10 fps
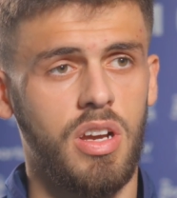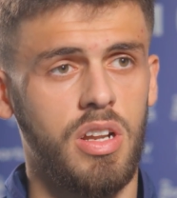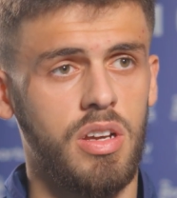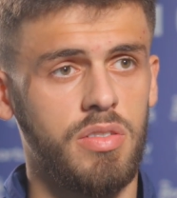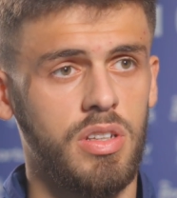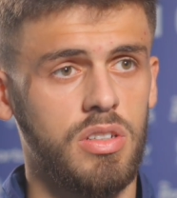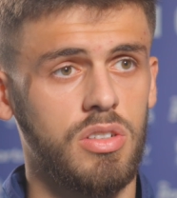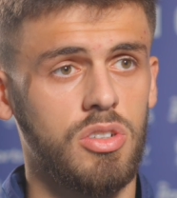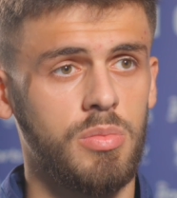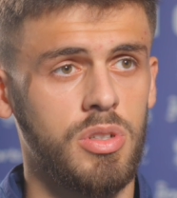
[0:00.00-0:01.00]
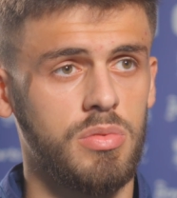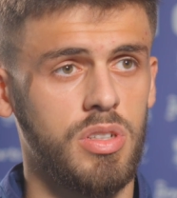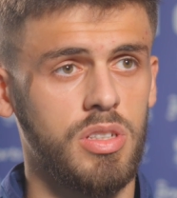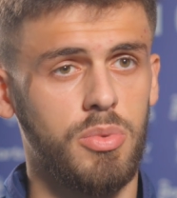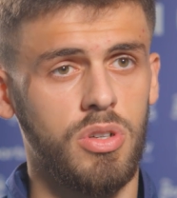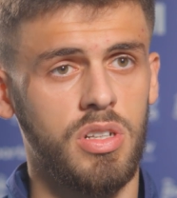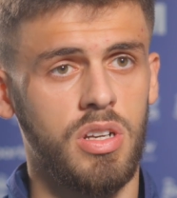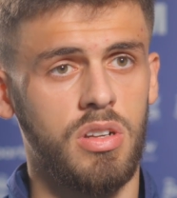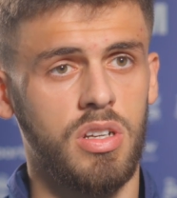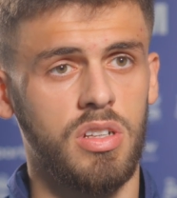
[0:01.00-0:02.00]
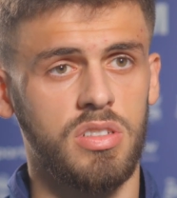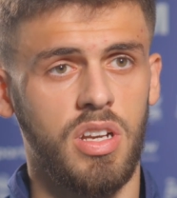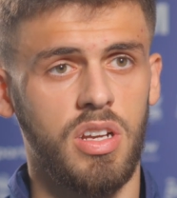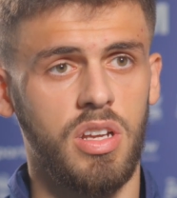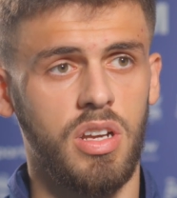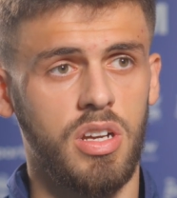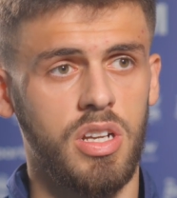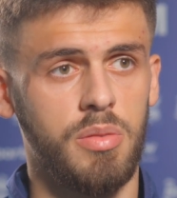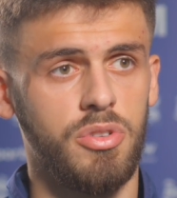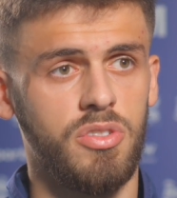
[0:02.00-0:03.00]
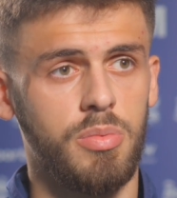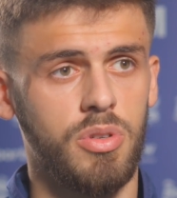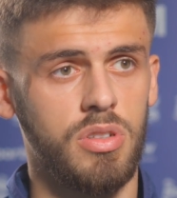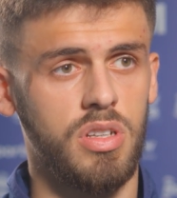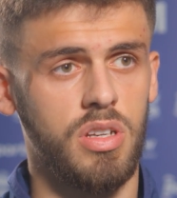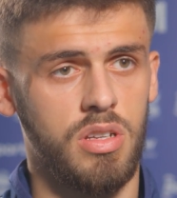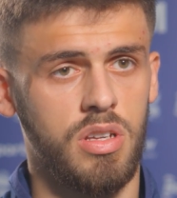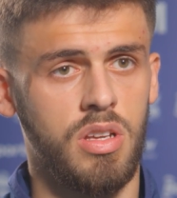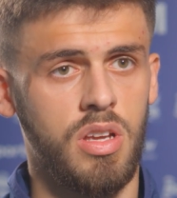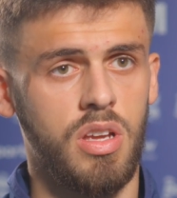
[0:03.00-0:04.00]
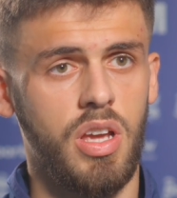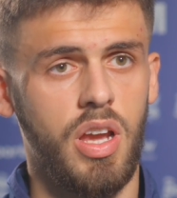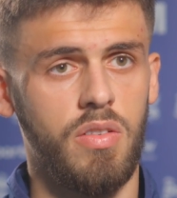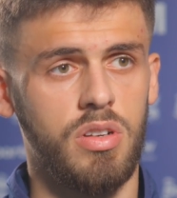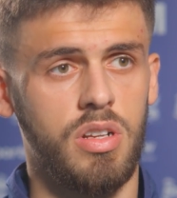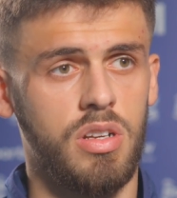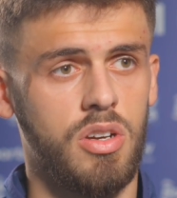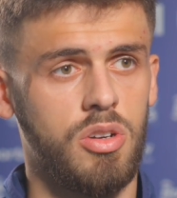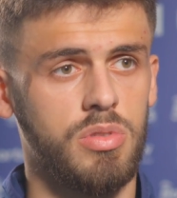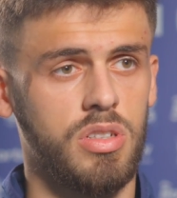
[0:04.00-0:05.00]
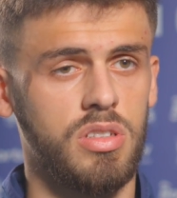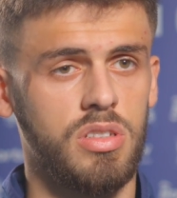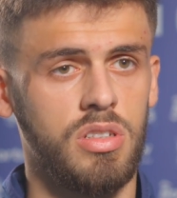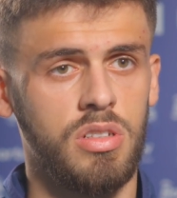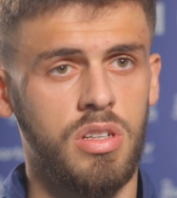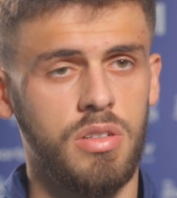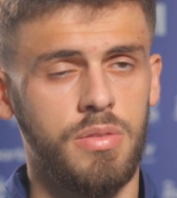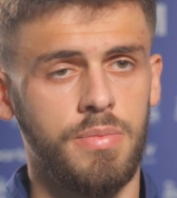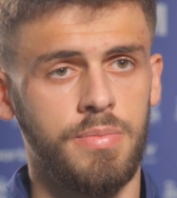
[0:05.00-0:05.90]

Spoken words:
And I think coming up to this point now, like on Saturday, I kind of proved a point to everyone and I hope to continue that.